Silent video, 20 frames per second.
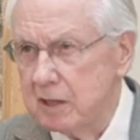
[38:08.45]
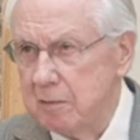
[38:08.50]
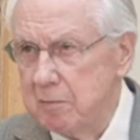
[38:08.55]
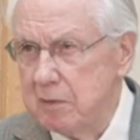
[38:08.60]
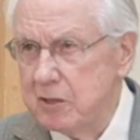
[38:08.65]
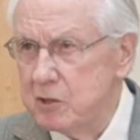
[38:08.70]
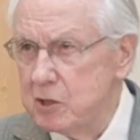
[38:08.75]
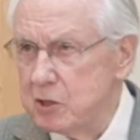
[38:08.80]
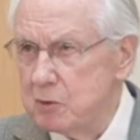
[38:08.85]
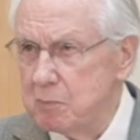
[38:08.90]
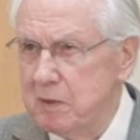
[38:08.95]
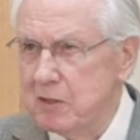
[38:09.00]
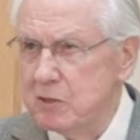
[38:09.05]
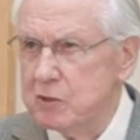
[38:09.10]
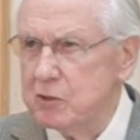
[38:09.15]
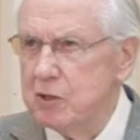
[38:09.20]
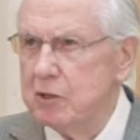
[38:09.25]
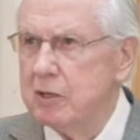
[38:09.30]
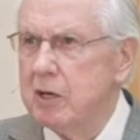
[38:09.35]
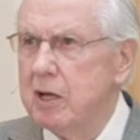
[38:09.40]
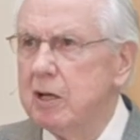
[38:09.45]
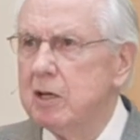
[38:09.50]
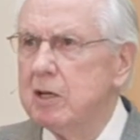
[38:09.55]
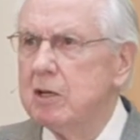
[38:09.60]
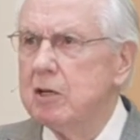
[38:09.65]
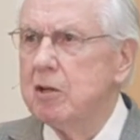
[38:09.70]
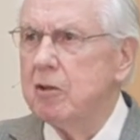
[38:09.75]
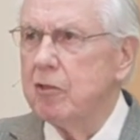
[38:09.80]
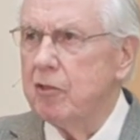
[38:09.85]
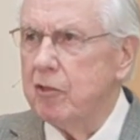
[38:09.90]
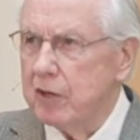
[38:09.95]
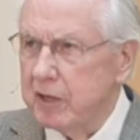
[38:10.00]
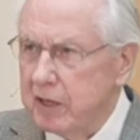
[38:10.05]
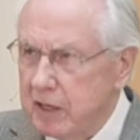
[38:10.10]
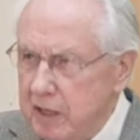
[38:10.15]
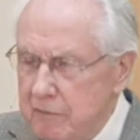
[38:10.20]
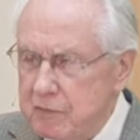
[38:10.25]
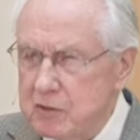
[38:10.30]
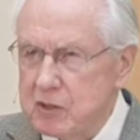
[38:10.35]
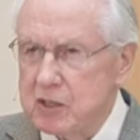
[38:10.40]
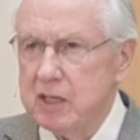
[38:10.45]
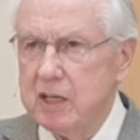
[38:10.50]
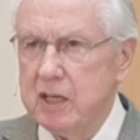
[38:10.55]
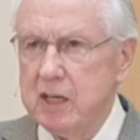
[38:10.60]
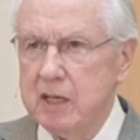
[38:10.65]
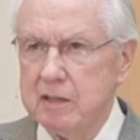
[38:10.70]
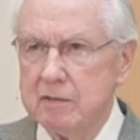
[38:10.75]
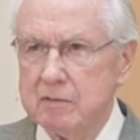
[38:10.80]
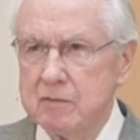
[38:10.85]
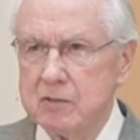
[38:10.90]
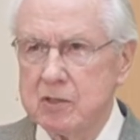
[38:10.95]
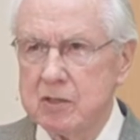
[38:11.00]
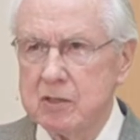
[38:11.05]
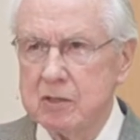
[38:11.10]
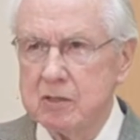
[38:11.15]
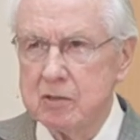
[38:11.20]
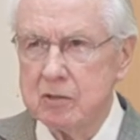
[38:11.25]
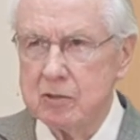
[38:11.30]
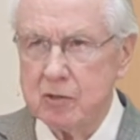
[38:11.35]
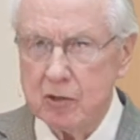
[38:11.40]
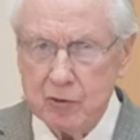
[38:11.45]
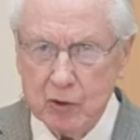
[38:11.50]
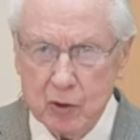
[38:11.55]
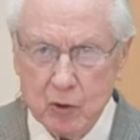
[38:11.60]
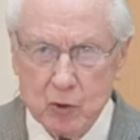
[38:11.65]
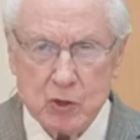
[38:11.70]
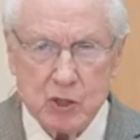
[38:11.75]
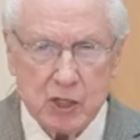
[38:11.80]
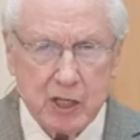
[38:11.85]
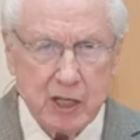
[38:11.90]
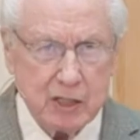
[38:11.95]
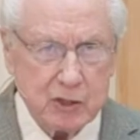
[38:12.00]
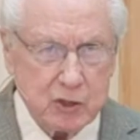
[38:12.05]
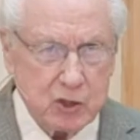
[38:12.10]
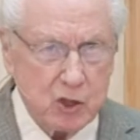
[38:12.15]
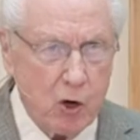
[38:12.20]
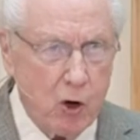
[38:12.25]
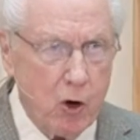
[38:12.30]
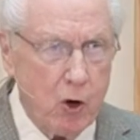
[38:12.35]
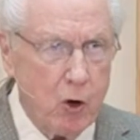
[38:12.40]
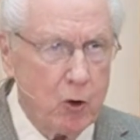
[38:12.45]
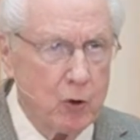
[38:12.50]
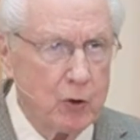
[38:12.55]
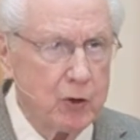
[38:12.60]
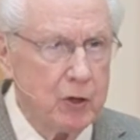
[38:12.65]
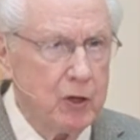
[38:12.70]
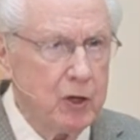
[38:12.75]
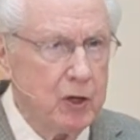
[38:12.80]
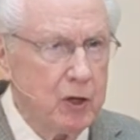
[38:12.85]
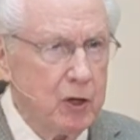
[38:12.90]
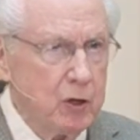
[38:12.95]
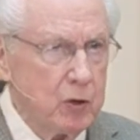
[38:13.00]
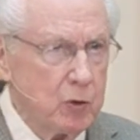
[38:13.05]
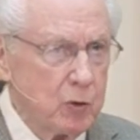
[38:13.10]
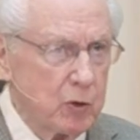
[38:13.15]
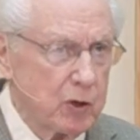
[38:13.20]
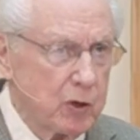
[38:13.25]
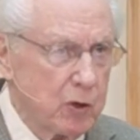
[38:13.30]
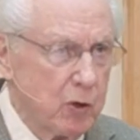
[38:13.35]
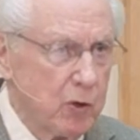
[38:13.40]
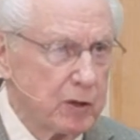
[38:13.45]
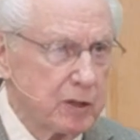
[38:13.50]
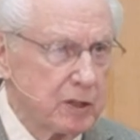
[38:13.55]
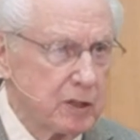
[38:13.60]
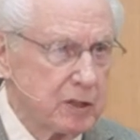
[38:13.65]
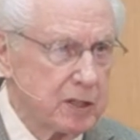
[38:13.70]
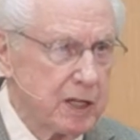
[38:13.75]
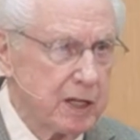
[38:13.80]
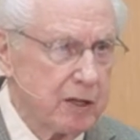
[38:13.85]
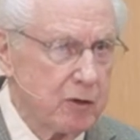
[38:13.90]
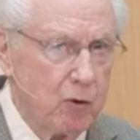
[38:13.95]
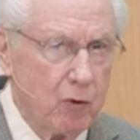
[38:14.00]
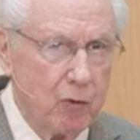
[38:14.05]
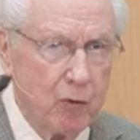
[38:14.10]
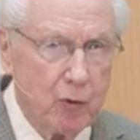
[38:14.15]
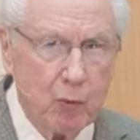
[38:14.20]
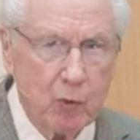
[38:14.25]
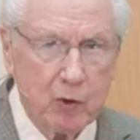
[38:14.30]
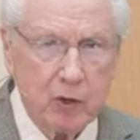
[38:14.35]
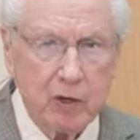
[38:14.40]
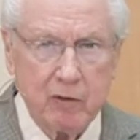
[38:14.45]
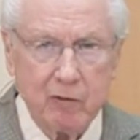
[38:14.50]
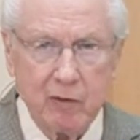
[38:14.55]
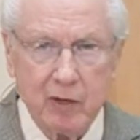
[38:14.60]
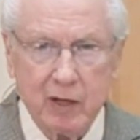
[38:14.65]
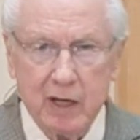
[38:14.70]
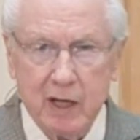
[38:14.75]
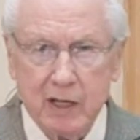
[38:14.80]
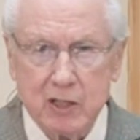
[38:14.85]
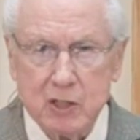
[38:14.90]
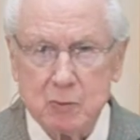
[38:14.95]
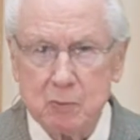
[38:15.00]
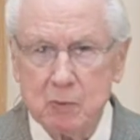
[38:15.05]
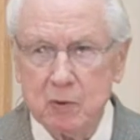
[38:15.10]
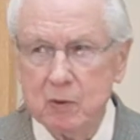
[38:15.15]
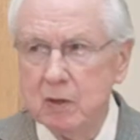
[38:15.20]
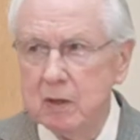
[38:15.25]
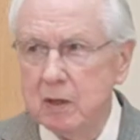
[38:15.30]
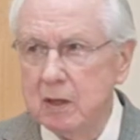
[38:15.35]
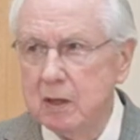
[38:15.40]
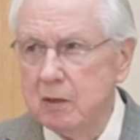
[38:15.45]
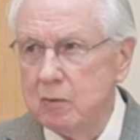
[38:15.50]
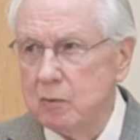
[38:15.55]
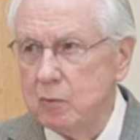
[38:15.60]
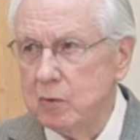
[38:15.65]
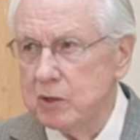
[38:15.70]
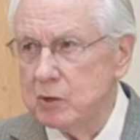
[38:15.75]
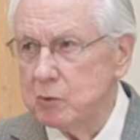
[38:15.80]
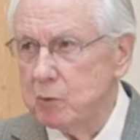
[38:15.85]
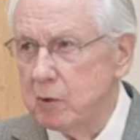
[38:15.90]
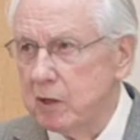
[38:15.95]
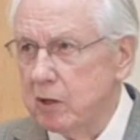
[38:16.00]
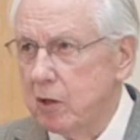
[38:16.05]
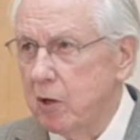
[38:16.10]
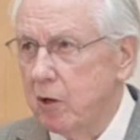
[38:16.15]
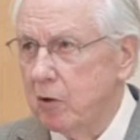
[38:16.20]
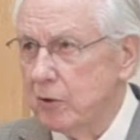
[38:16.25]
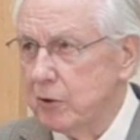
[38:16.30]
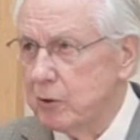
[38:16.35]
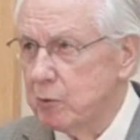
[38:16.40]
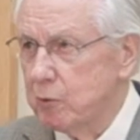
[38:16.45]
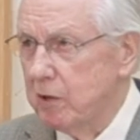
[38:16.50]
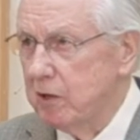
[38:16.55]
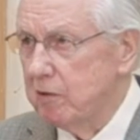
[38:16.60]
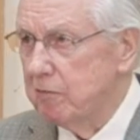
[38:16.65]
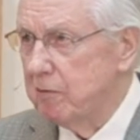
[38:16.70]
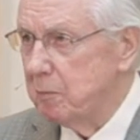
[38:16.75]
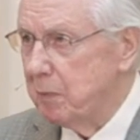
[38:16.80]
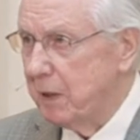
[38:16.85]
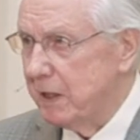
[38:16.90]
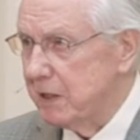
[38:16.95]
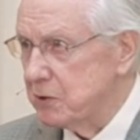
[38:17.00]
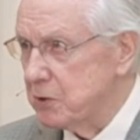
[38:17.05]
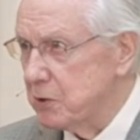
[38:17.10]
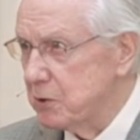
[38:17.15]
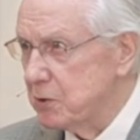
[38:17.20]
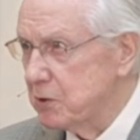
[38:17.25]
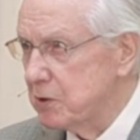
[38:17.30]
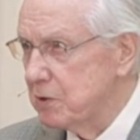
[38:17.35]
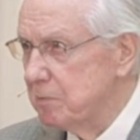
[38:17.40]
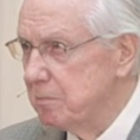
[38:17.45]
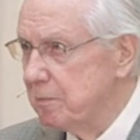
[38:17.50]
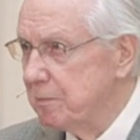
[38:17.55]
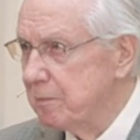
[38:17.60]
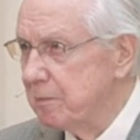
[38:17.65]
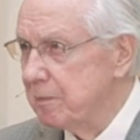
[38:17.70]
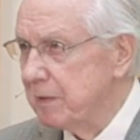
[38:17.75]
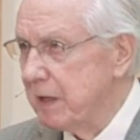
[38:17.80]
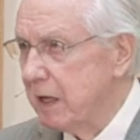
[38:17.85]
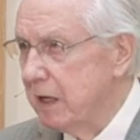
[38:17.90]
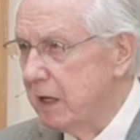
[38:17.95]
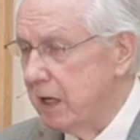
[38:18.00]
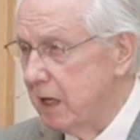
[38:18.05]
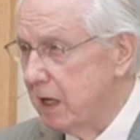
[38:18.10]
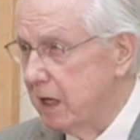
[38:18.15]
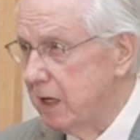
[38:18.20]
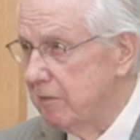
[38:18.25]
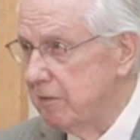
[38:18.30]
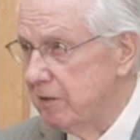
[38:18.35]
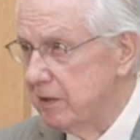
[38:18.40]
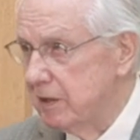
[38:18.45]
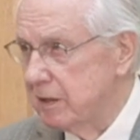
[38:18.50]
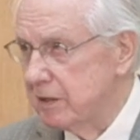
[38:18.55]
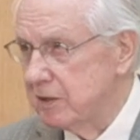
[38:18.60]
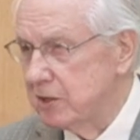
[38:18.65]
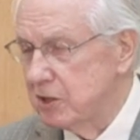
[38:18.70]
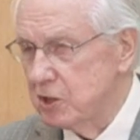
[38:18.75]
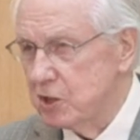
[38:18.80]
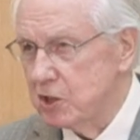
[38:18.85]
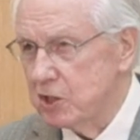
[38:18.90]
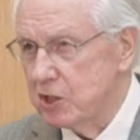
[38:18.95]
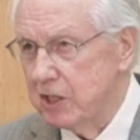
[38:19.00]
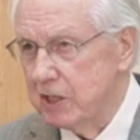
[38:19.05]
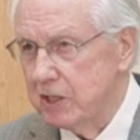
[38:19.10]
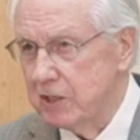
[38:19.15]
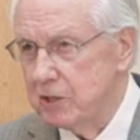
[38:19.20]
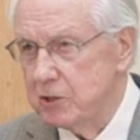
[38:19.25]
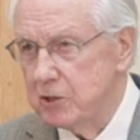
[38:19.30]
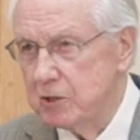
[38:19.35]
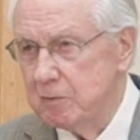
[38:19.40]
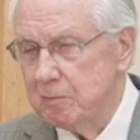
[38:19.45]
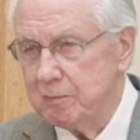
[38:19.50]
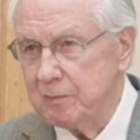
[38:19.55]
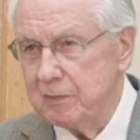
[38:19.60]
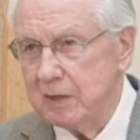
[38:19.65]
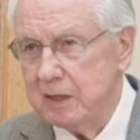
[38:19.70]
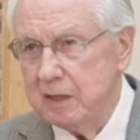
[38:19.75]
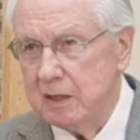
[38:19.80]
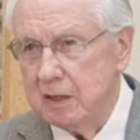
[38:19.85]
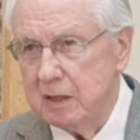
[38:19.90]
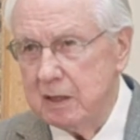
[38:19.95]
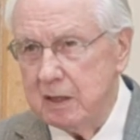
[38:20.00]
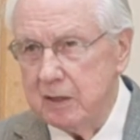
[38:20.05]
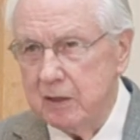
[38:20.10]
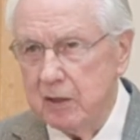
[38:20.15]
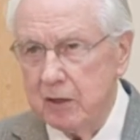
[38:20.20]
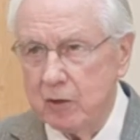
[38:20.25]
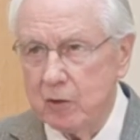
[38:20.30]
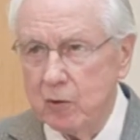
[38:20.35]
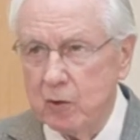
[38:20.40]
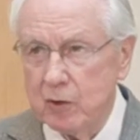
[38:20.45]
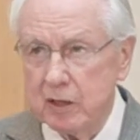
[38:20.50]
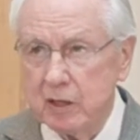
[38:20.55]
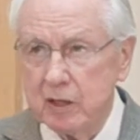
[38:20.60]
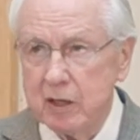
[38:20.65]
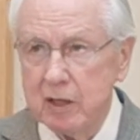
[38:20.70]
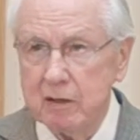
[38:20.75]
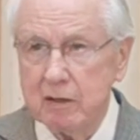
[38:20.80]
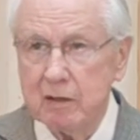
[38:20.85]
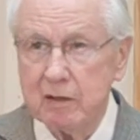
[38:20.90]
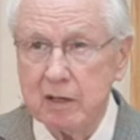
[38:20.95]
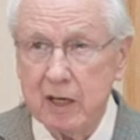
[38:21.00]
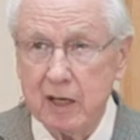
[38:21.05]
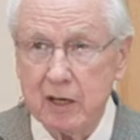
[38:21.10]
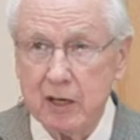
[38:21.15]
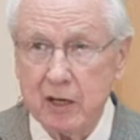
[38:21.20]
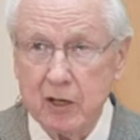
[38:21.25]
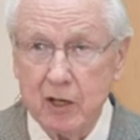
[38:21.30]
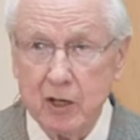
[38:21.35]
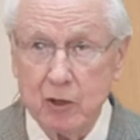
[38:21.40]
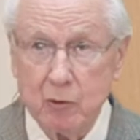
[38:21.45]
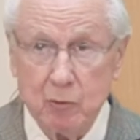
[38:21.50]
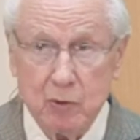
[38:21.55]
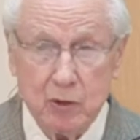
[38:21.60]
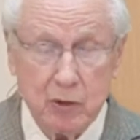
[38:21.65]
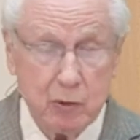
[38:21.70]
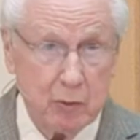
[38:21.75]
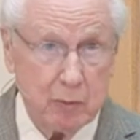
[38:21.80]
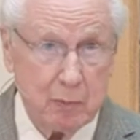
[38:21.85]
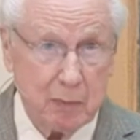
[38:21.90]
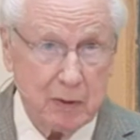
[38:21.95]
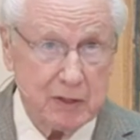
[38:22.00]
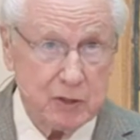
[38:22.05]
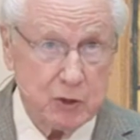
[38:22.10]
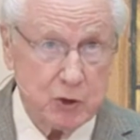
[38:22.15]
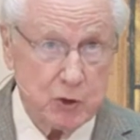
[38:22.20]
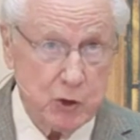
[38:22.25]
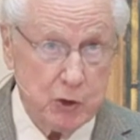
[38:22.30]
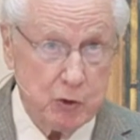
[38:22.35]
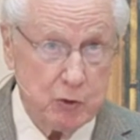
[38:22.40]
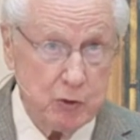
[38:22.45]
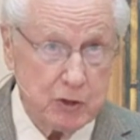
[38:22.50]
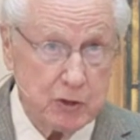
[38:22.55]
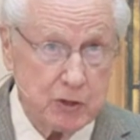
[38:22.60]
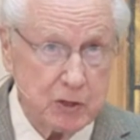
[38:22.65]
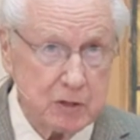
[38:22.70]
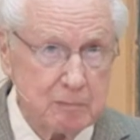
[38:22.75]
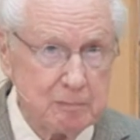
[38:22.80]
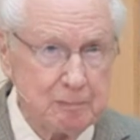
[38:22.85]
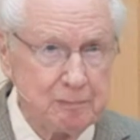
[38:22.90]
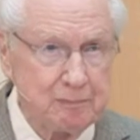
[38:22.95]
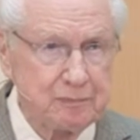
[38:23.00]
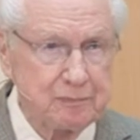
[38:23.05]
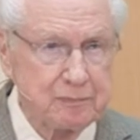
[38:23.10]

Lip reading: Let me just mention the gifts he gives to those he has called who are going to take on the work of the gospel, which we call the 12 apostles. 11 at this stage. They're going to get another one to replace Judas.